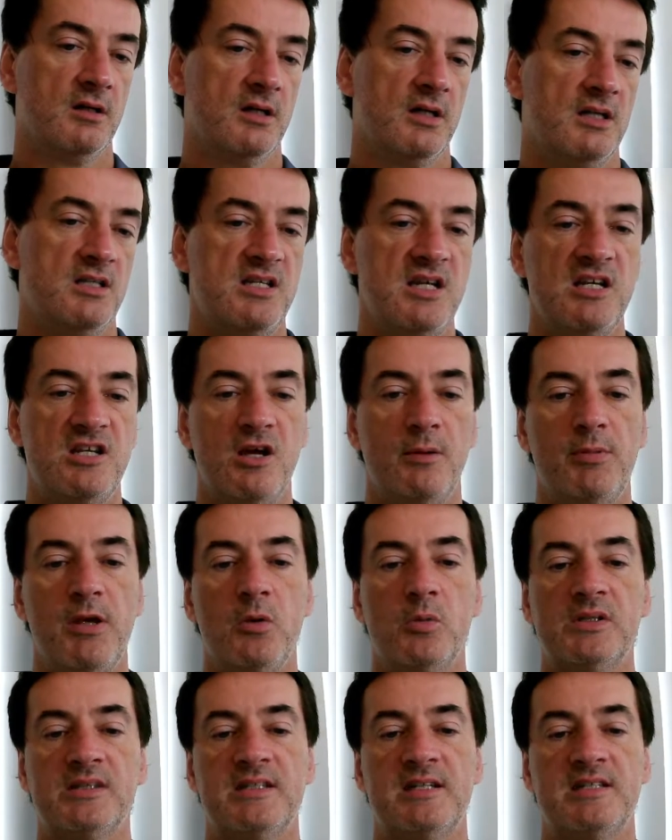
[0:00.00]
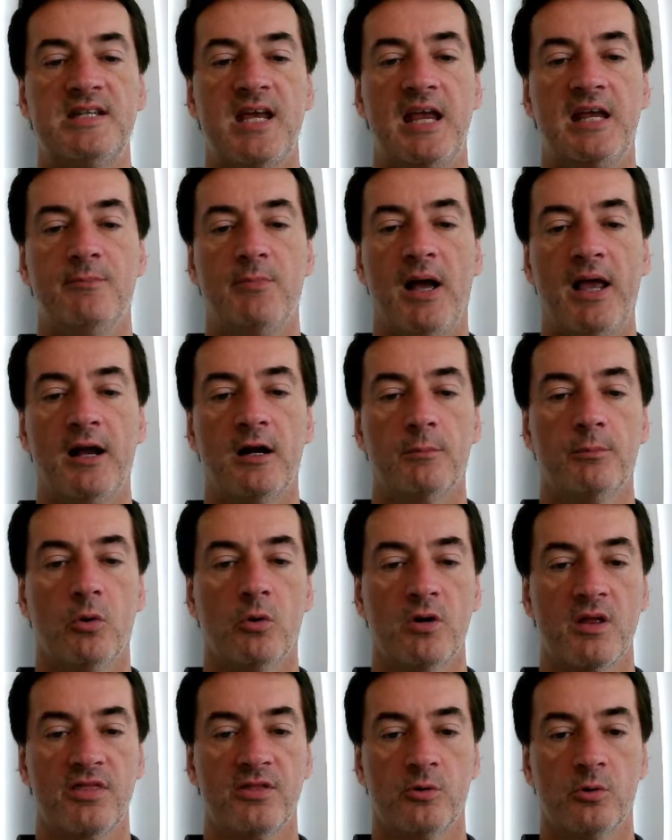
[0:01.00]
DW was detained by
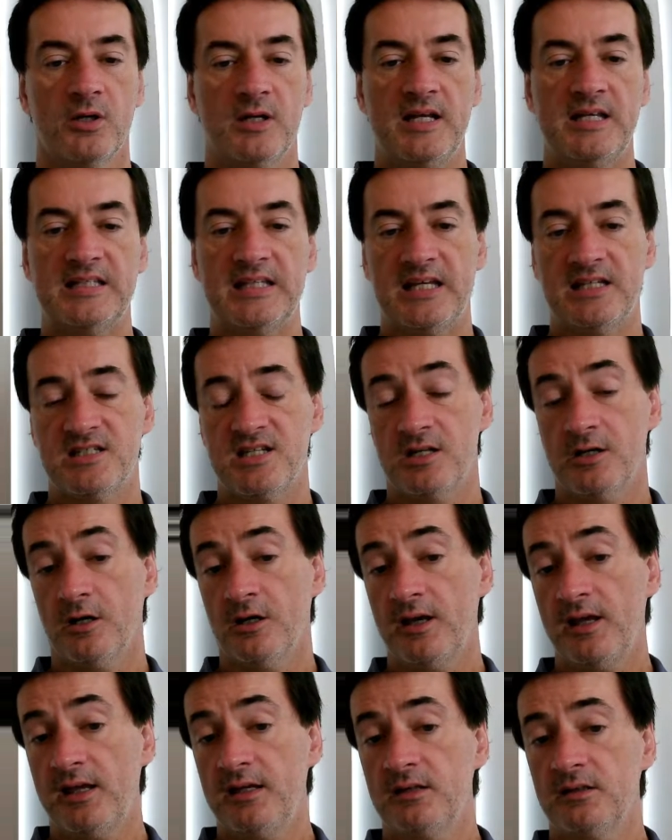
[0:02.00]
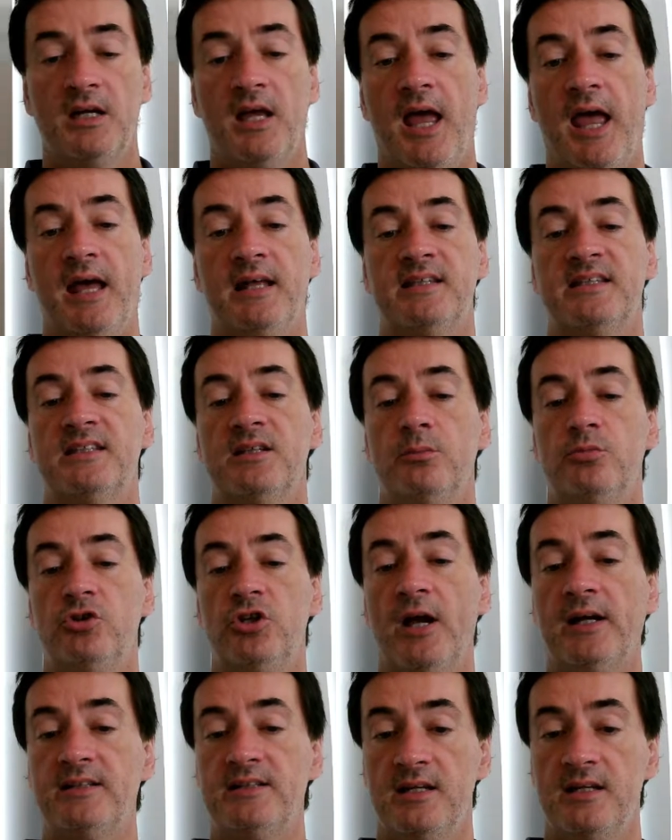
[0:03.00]
airport authorities in Ternate and
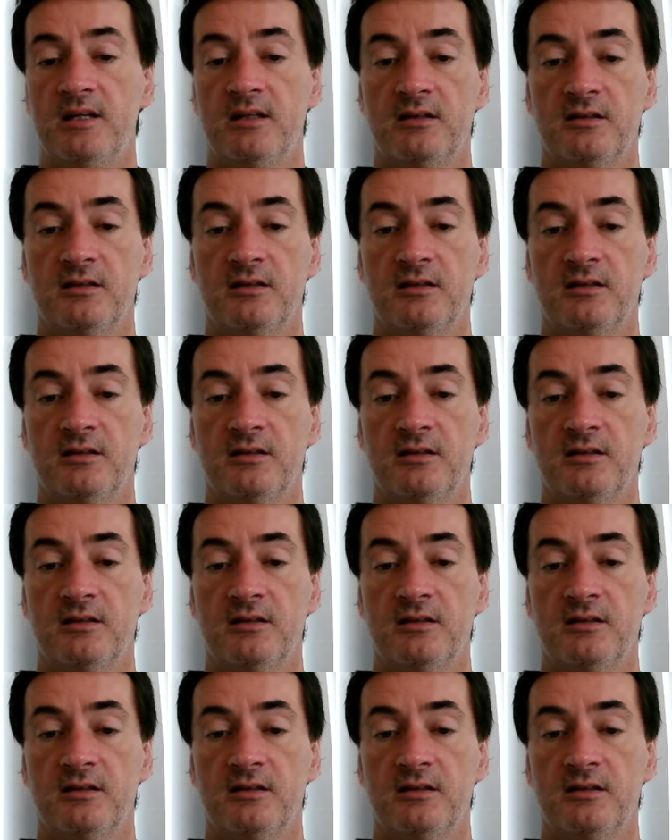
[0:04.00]
subjected